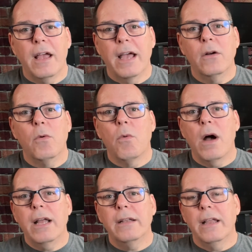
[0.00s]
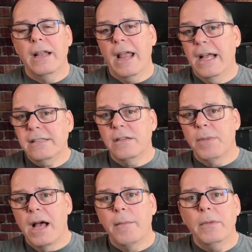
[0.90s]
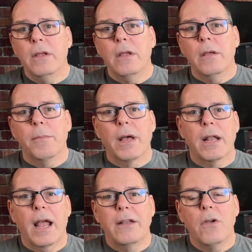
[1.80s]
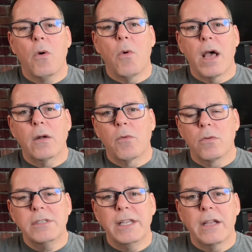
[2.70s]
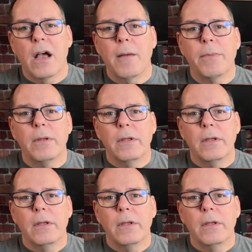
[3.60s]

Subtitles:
I don't want an acid bomb, but I don't want a roasty cup.